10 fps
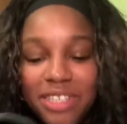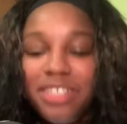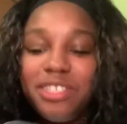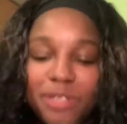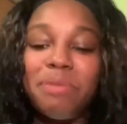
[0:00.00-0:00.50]

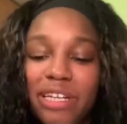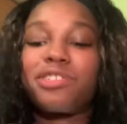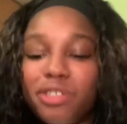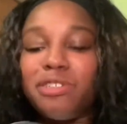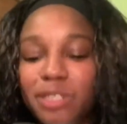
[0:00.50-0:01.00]
Just make
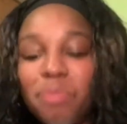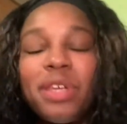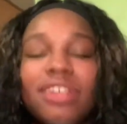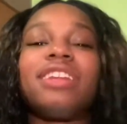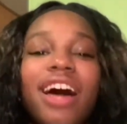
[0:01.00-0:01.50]
sure you
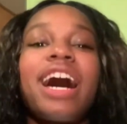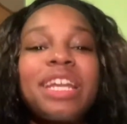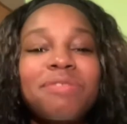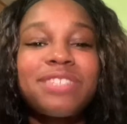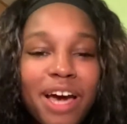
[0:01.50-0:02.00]
spend a
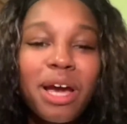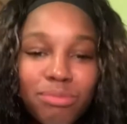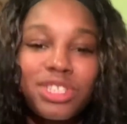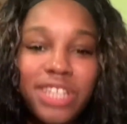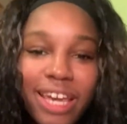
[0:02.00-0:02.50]
lot of
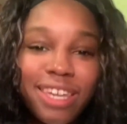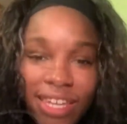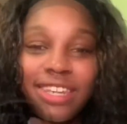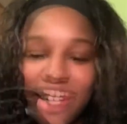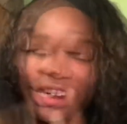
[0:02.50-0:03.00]
time
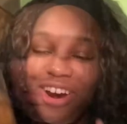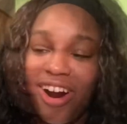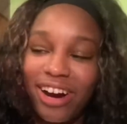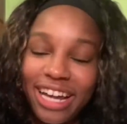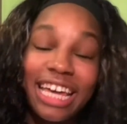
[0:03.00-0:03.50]
shaking it up.
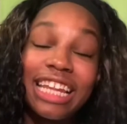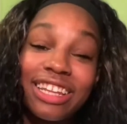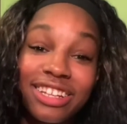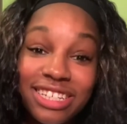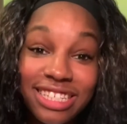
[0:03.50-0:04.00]
All right, it
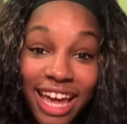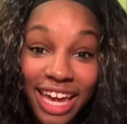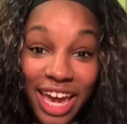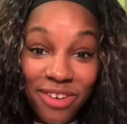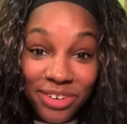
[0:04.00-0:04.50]
looks
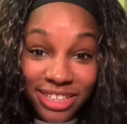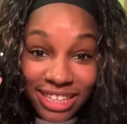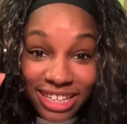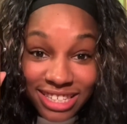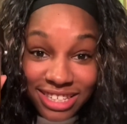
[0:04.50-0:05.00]
like
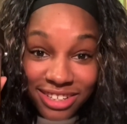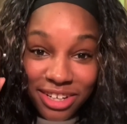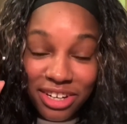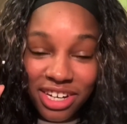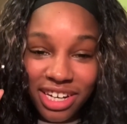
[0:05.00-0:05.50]
everything is
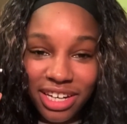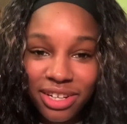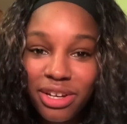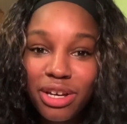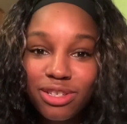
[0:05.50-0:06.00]
looking
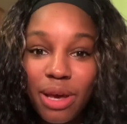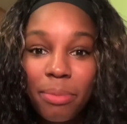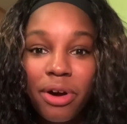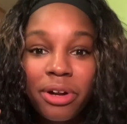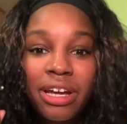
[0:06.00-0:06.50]
good. So
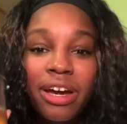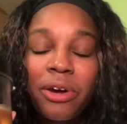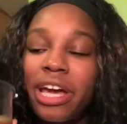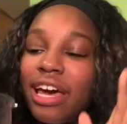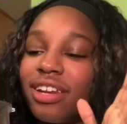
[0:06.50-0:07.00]
I'm gonna
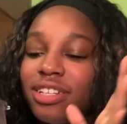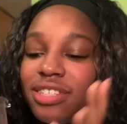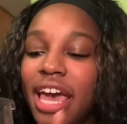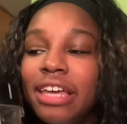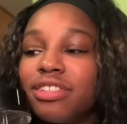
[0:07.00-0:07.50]
go ahead and
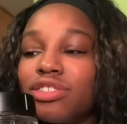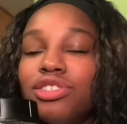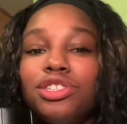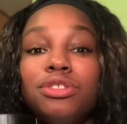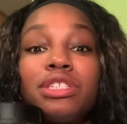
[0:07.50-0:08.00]
take this
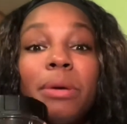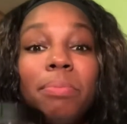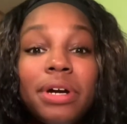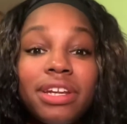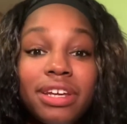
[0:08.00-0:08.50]
juice
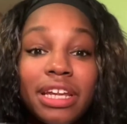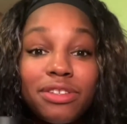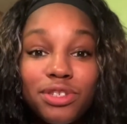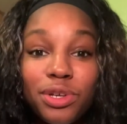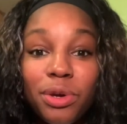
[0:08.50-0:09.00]
and put it
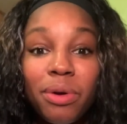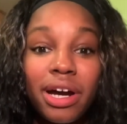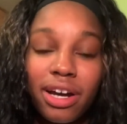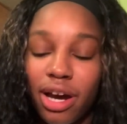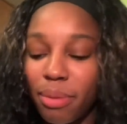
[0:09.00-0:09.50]
into
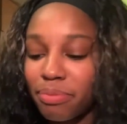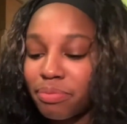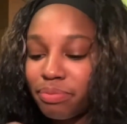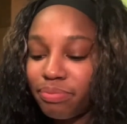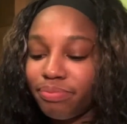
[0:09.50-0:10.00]
a cup.
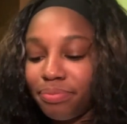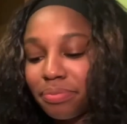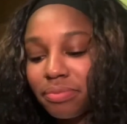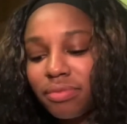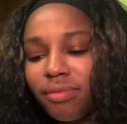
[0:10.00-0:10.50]

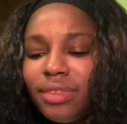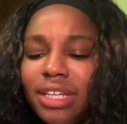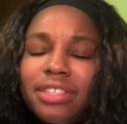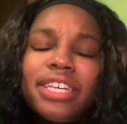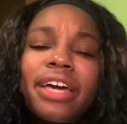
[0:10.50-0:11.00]

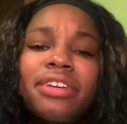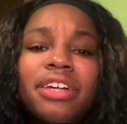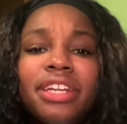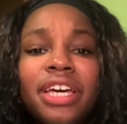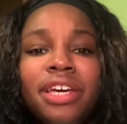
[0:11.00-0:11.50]

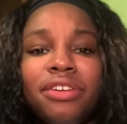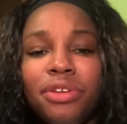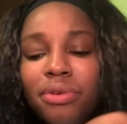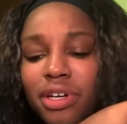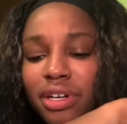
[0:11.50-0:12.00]
Technically,
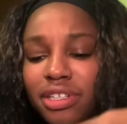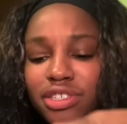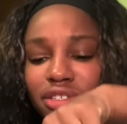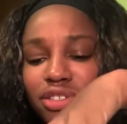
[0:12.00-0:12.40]
you could just